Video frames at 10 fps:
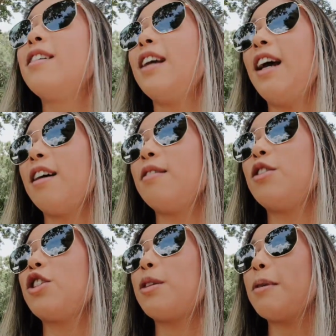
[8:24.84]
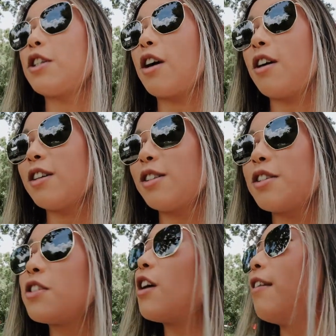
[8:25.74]
Yeah, there's just a bunch of
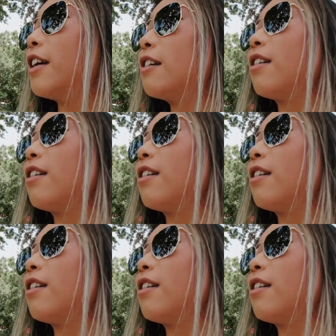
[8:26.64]
cars driving